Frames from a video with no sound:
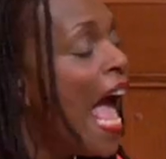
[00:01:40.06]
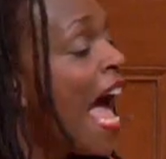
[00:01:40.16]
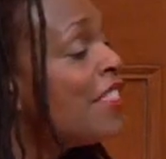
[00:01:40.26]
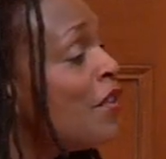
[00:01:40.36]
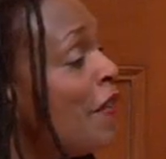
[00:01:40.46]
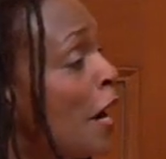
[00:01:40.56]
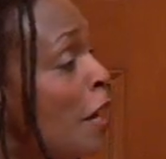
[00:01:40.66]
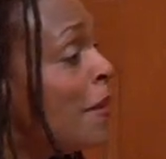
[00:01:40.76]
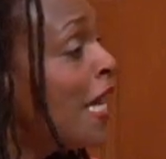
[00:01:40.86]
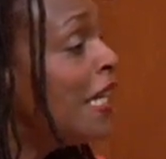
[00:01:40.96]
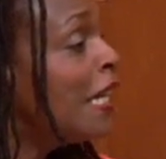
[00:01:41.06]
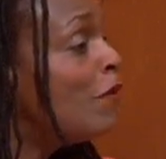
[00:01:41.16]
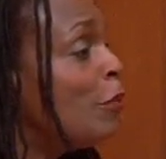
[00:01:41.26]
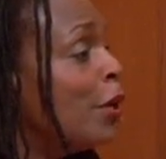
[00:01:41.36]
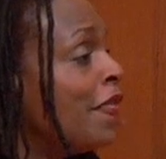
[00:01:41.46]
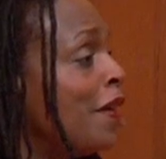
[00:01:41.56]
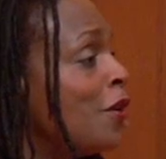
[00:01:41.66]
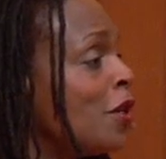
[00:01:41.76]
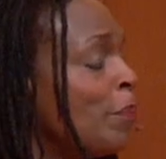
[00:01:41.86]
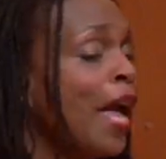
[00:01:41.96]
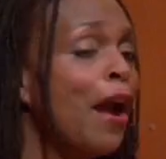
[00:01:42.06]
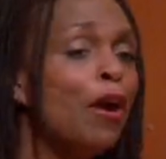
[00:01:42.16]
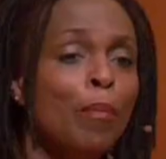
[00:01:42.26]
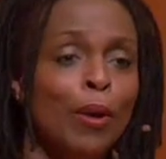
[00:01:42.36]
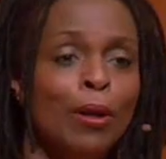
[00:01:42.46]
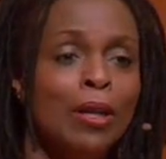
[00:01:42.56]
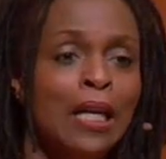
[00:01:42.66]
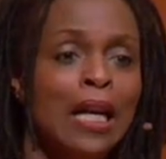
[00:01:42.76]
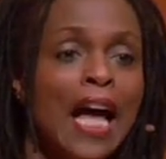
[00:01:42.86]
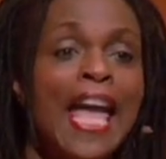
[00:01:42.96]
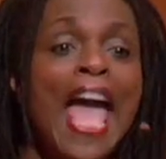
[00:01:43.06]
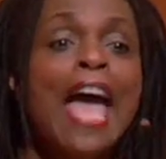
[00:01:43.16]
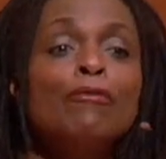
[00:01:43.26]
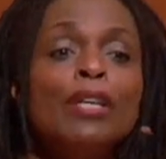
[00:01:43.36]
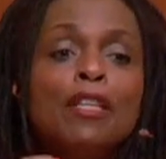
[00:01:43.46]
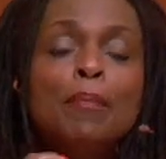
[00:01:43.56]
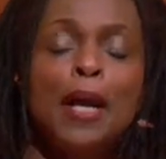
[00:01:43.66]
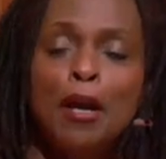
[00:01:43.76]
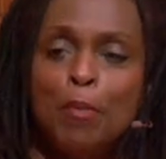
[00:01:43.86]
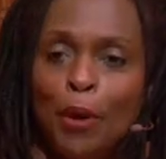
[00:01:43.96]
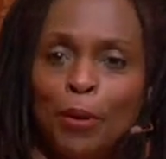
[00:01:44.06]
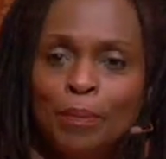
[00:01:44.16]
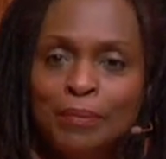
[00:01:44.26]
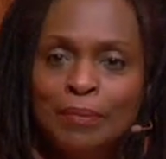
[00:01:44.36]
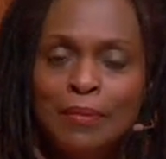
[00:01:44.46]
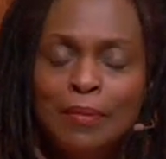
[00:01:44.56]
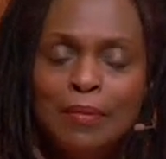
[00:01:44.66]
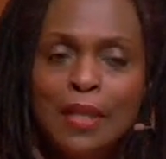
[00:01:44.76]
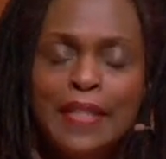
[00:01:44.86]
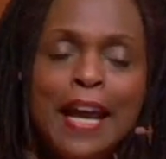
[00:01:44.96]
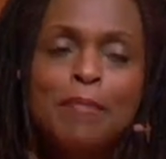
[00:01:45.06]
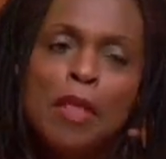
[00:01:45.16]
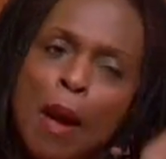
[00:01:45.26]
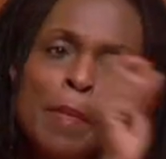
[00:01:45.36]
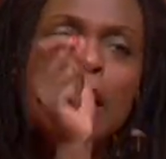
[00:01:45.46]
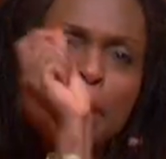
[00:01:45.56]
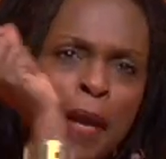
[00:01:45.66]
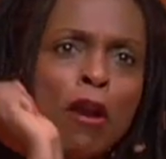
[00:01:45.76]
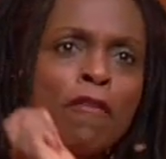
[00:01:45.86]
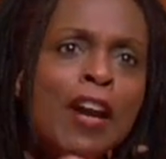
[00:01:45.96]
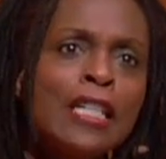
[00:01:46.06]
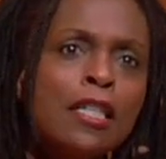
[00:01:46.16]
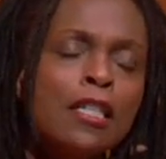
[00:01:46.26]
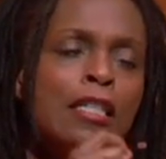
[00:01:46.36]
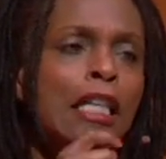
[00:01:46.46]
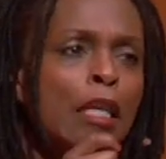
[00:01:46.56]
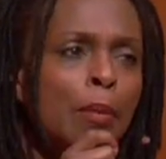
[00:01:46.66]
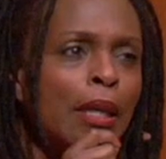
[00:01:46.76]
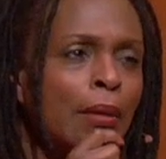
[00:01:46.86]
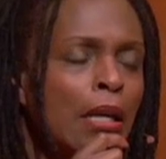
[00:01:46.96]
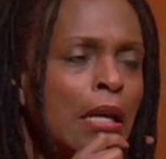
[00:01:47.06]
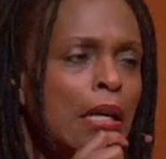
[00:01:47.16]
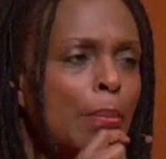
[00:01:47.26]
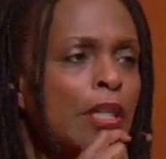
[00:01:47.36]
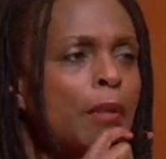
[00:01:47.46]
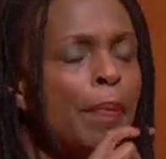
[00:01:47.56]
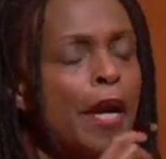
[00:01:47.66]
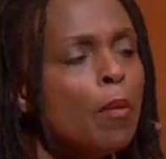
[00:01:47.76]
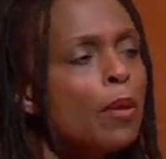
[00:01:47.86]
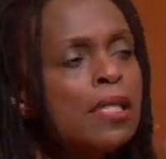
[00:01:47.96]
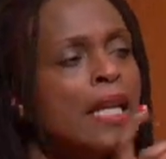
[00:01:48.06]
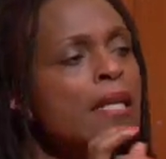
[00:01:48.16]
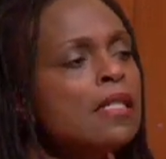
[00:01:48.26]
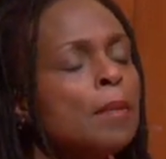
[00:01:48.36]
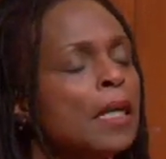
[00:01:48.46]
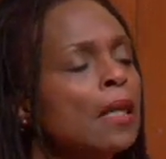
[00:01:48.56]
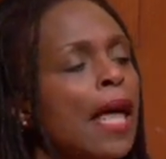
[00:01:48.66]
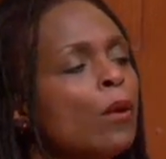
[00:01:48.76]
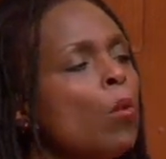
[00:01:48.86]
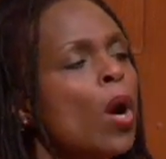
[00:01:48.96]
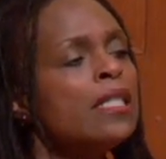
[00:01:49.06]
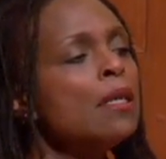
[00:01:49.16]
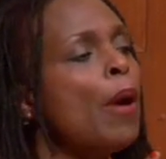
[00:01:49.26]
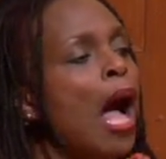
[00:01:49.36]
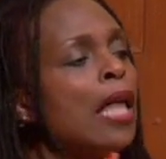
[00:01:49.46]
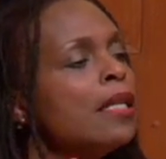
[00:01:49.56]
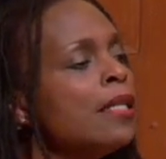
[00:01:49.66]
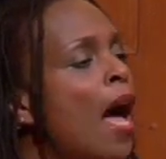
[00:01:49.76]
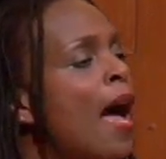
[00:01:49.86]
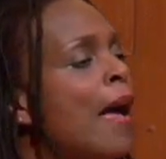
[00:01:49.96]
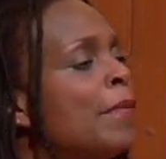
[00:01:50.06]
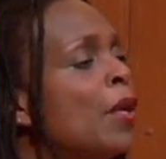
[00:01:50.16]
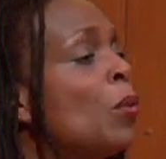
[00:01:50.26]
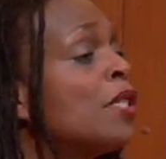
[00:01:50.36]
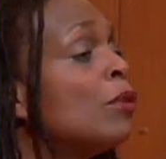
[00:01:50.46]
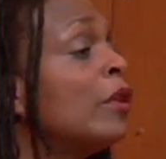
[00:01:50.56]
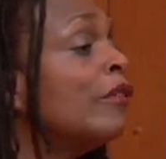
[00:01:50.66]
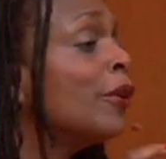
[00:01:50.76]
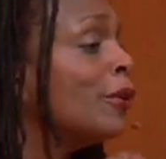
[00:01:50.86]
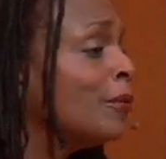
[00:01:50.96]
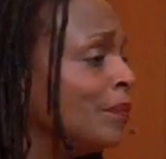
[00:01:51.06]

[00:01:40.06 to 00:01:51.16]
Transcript: At the very beginning of the book, there's a parable, a handwritten parable. I'm going to paraphrase it just a little bit. But the parable says something like, "Once upon a time, there was a river.